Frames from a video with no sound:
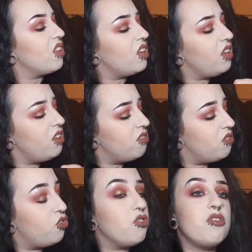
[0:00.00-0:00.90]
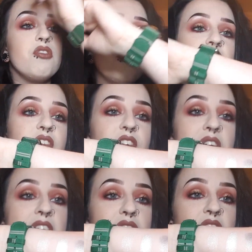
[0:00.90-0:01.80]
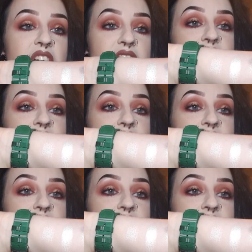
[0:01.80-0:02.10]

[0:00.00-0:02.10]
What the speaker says: And it just looks like a very grey